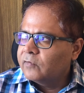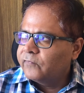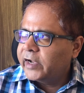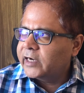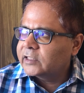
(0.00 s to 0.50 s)

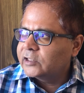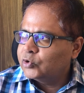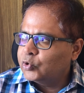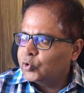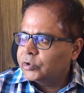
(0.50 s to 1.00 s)
fact that
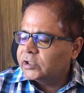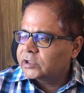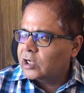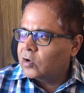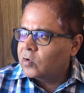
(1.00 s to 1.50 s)
you know
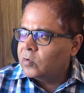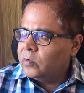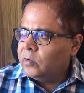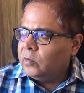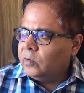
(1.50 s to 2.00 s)
this now
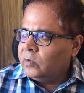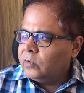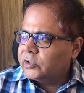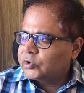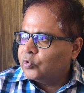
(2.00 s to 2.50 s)

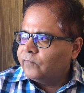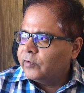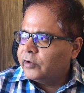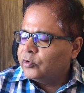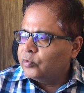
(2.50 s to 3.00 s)
is good
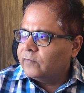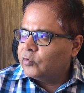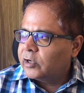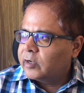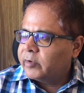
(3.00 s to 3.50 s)
for you if
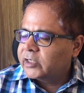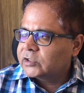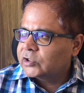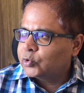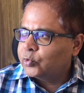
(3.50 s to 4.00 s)
you are a
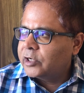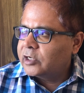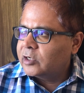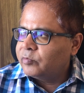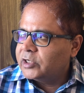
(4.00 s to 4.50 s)
master student
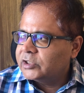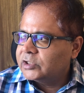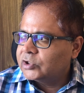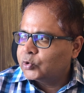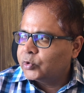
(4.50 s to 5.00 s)
and a
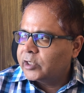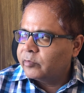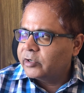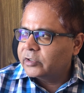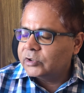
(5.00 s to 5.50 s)
PhD student,
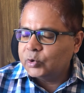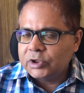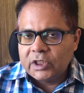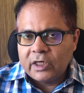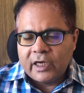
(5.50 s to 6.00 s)
because you
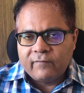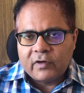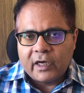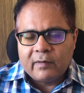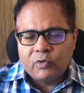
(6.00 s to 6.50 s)
still have
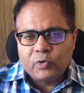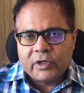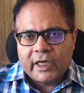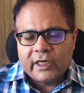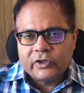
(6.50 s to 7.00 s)
time to
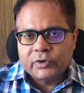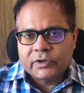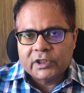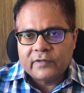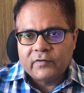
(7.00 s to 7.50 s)
tailor your
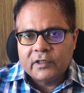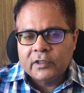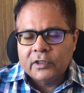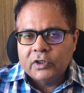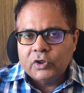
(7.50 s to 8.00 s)

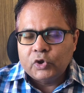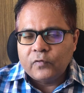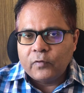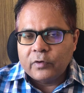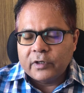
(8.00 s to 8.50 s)
CV to
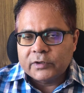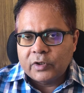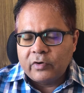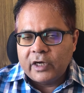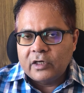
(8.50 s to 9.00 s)
focus
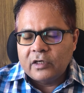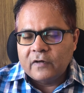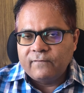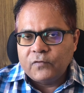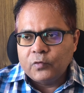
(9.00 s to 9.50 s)
on writing
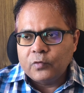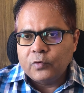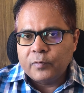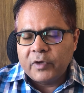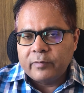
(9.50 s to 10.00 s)
a few
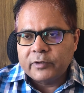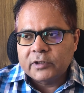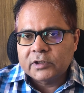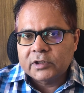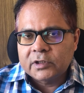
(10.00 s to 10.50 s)
good
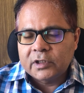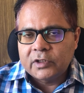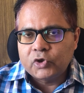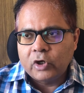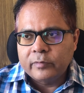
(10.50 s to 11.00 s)
papers
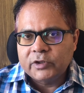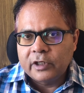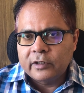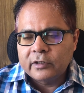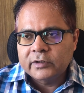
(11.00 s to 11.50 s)
in top
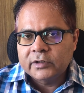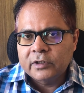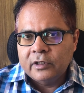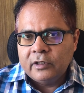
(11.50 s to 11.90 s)
journals